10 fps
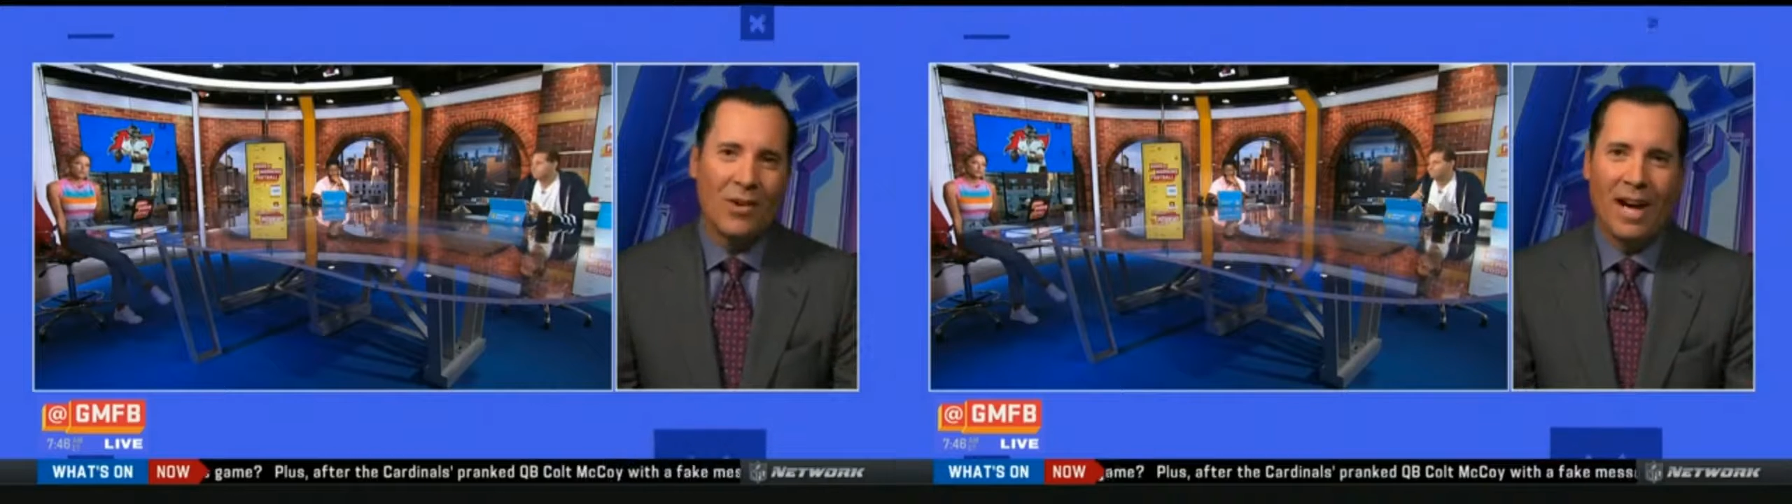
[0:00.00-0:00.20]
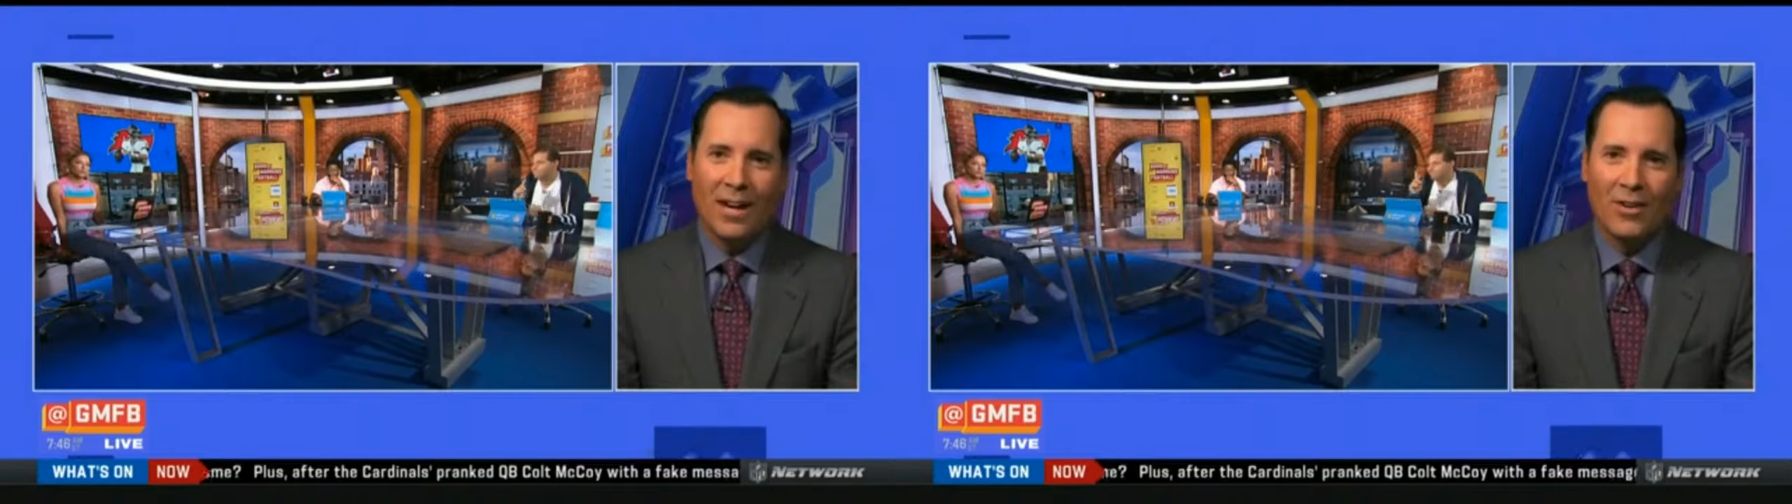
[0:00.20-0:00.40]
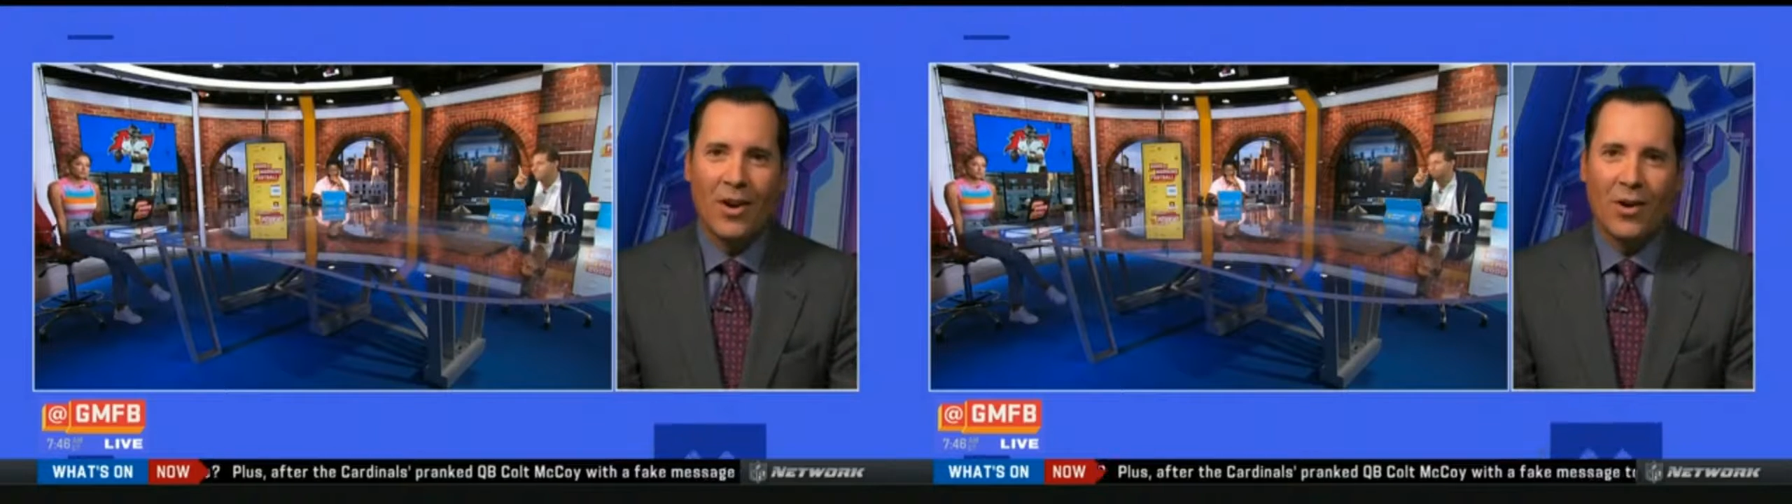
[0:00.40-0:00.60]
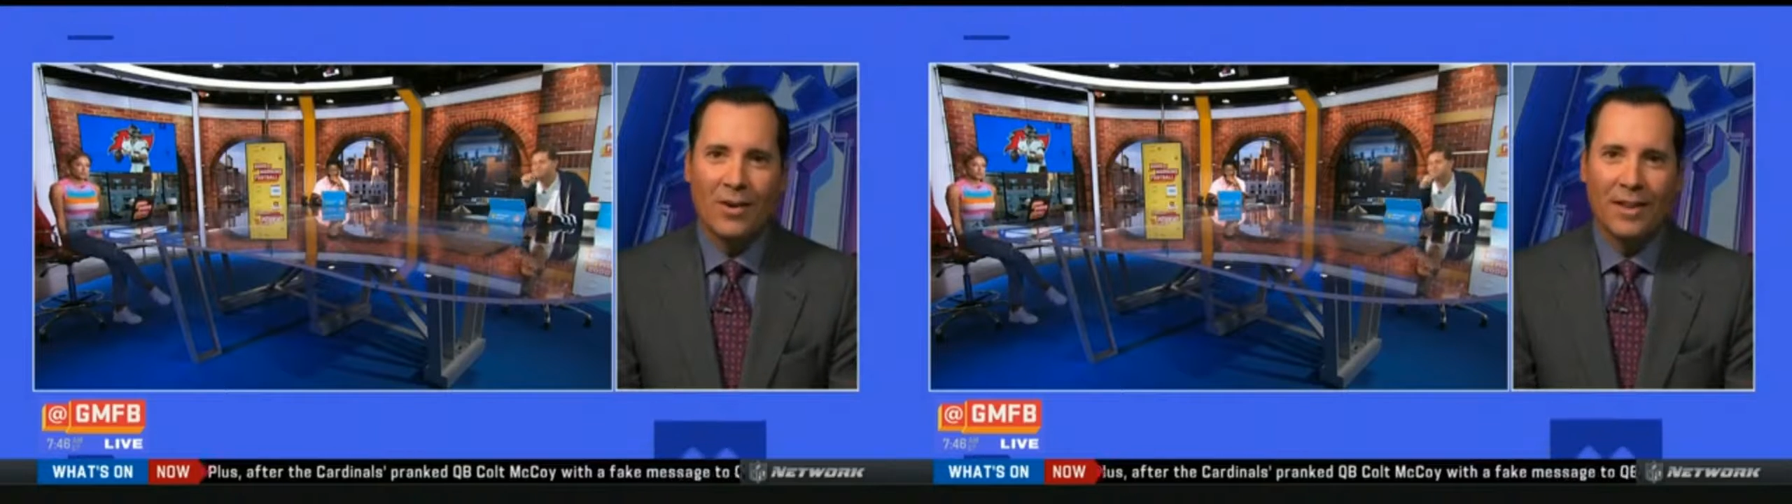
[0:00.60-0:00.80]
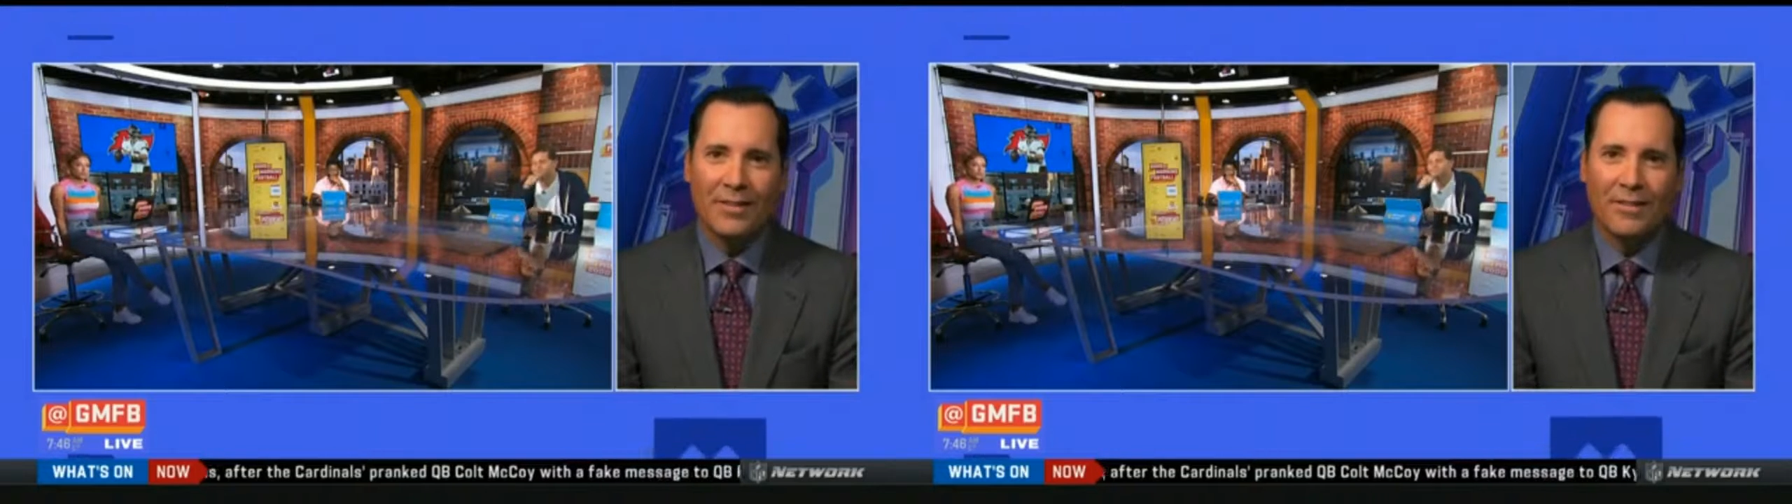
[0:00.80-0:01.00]
I don't know
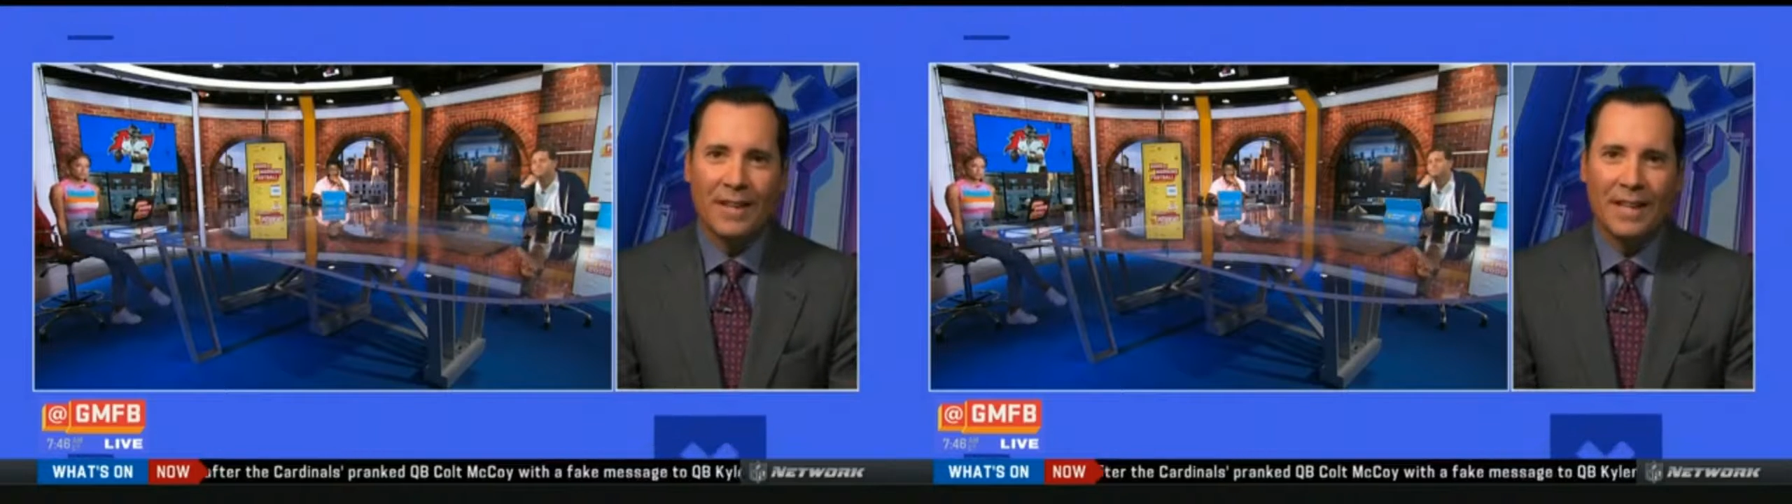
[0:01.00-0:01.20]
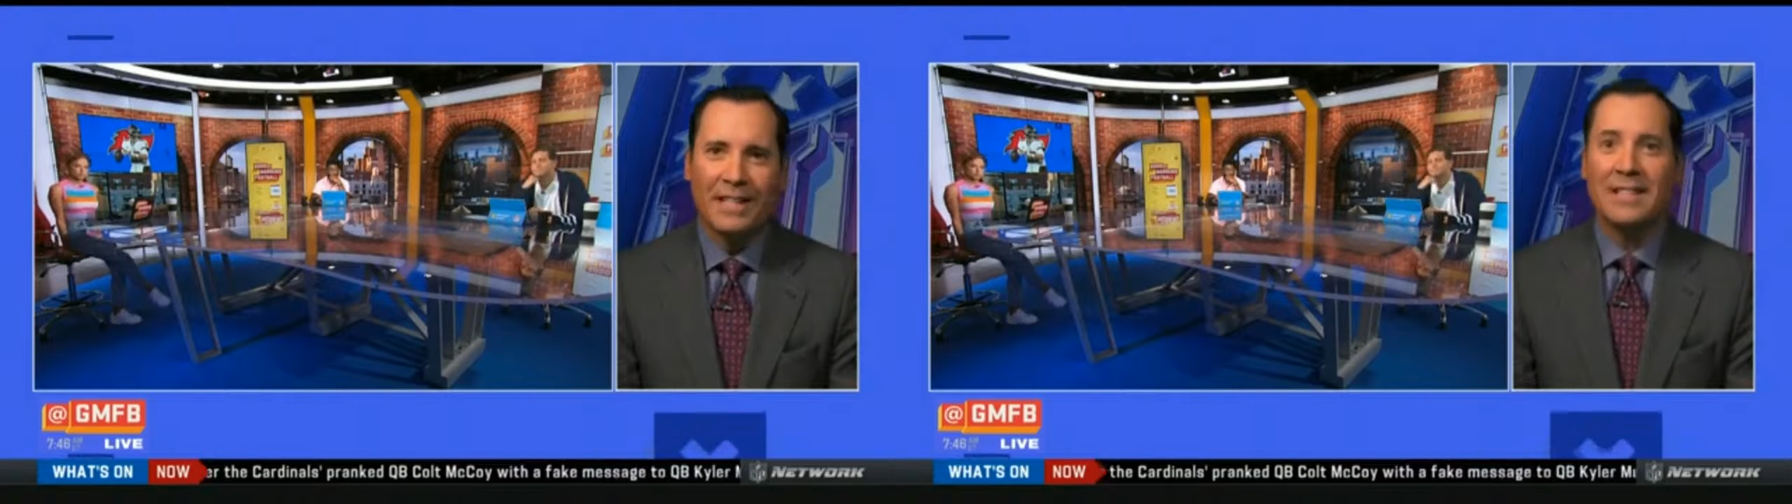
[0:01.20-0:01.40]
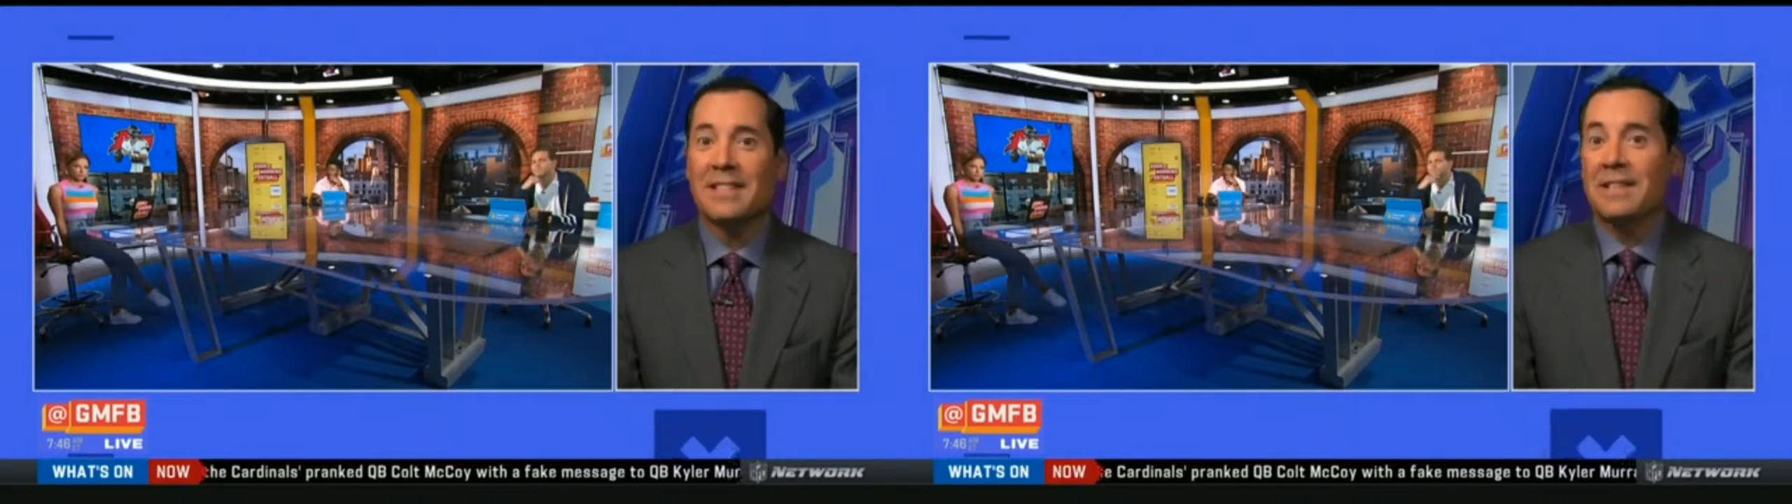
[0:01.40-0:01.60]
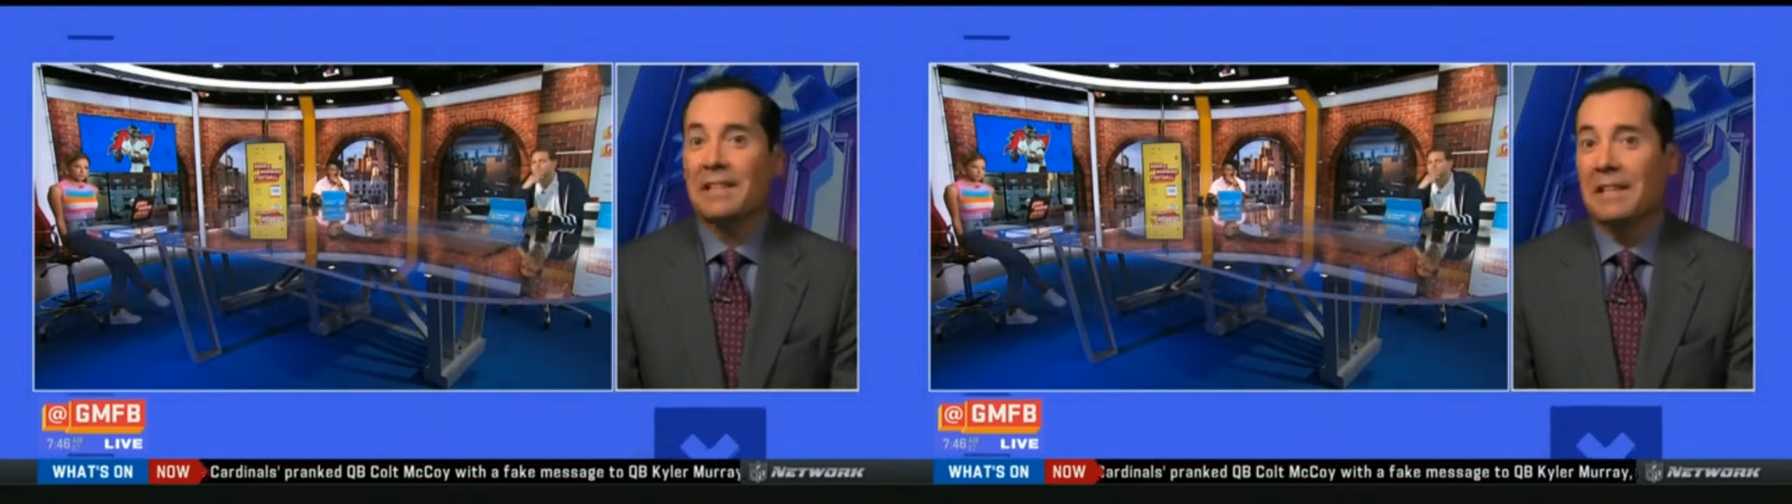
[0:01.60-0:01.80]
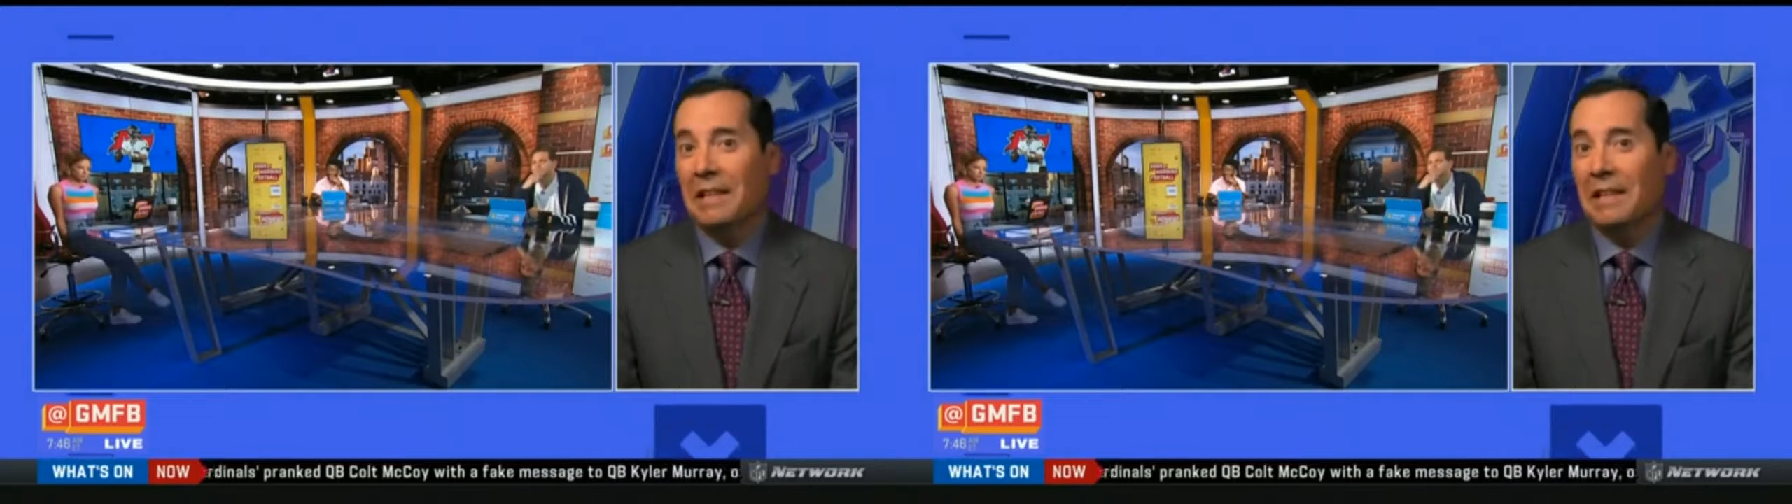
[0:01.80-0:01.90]
if that's necessarily the